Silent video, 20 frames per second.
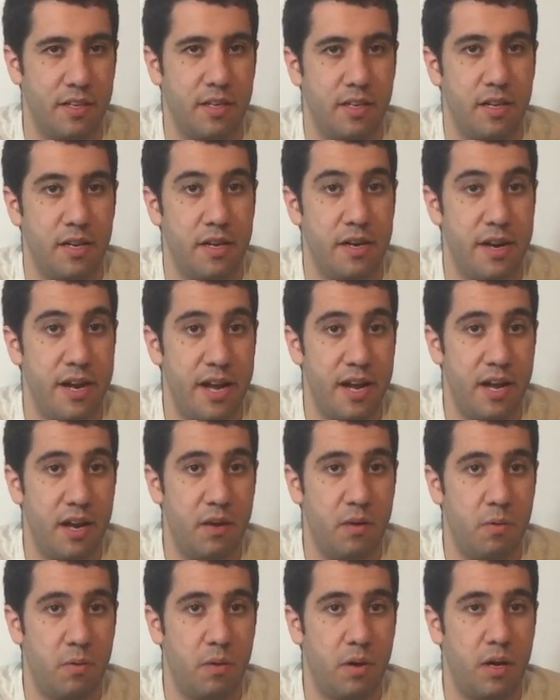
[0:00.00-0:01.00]

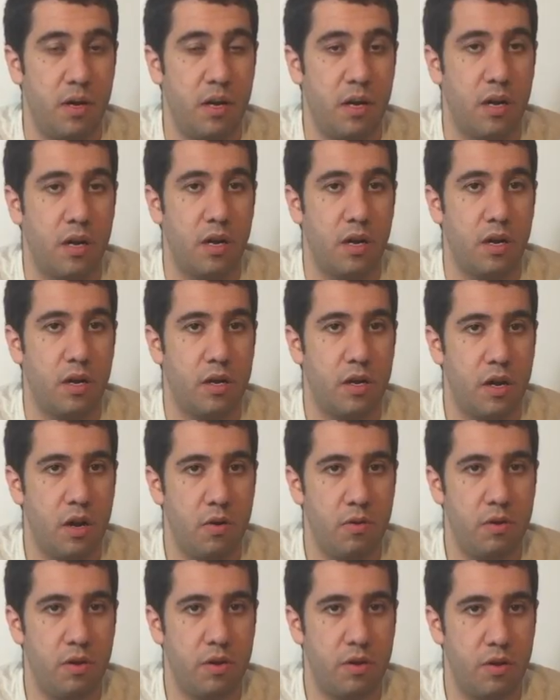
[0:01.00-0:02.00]
Now,
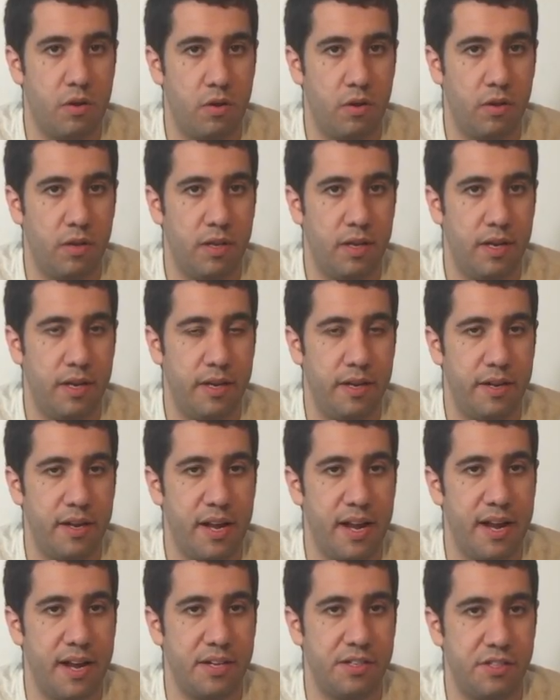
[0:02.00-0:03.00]
Coca-Cola
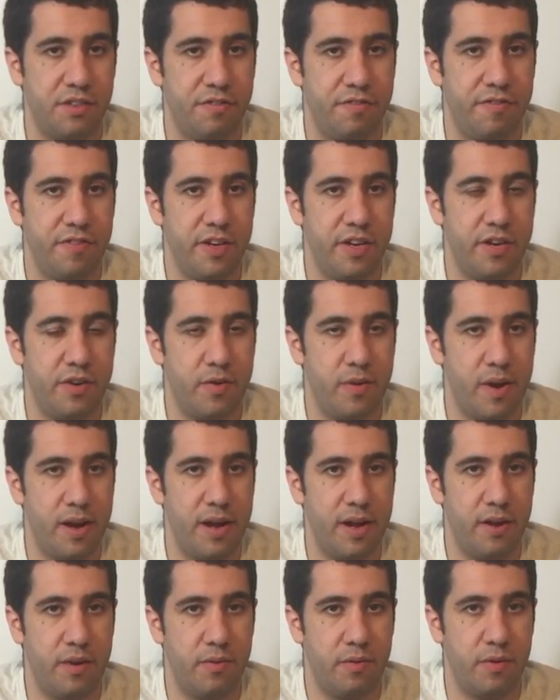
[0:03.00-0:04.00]
has to figure
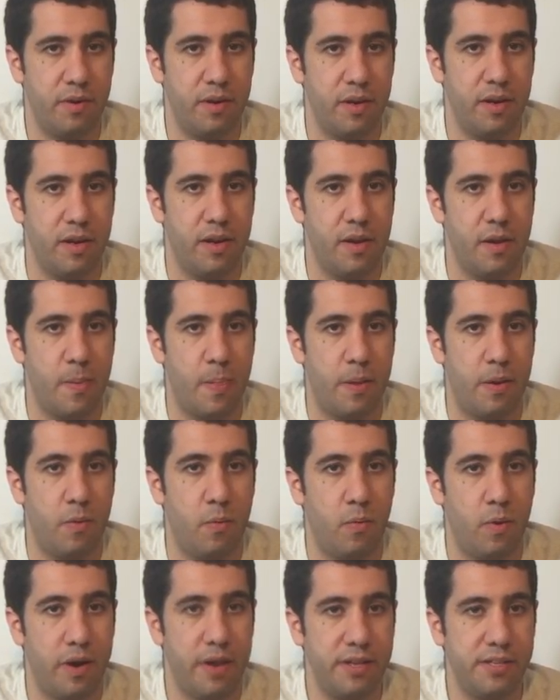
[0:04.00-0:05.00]
out
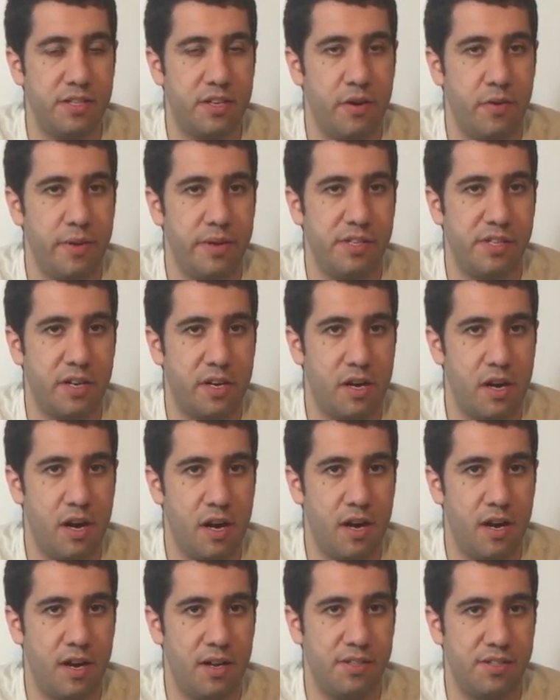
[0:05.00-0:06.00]
what it's going to
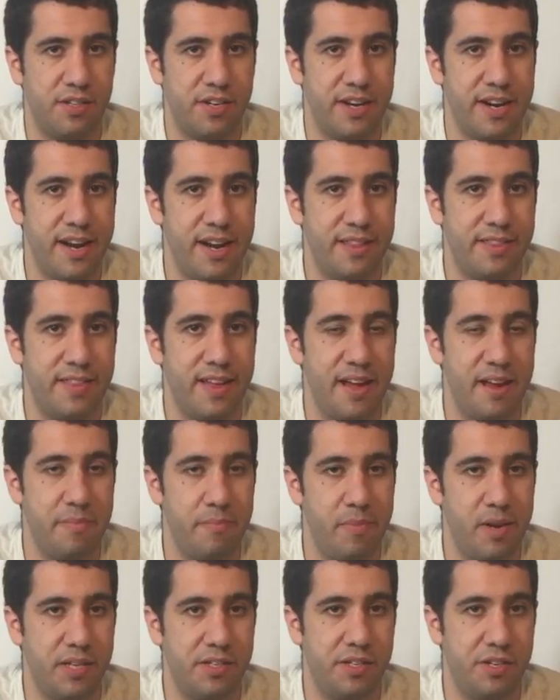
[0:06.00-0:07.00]
cost to get that
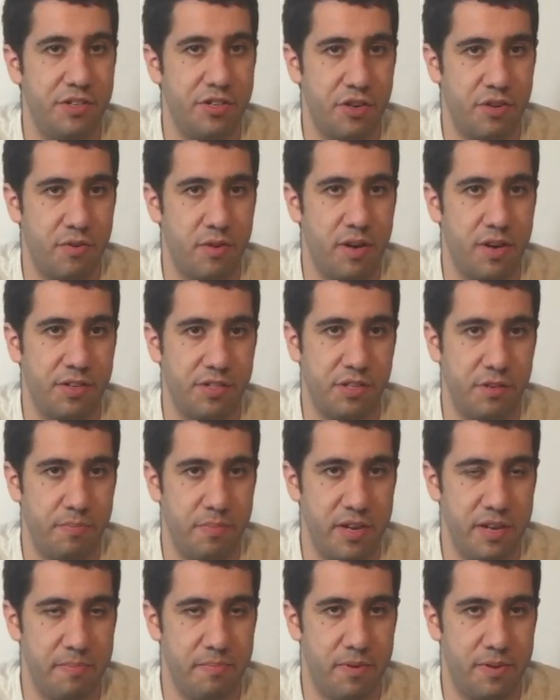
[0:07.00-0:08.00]
message across to
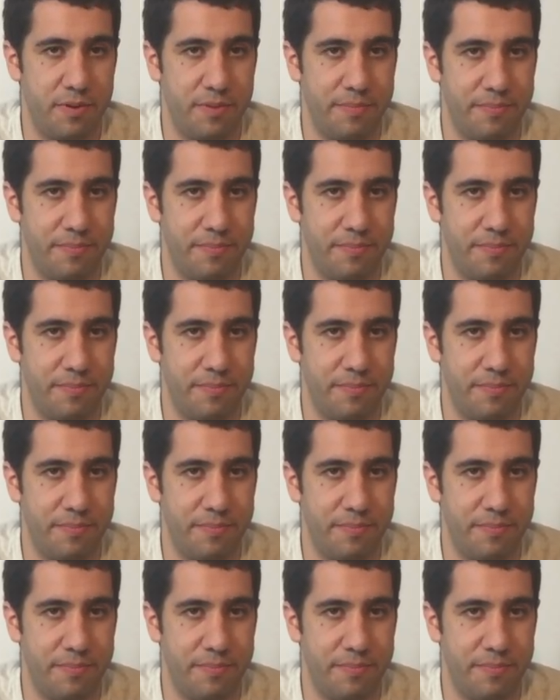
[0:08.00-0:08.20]
people.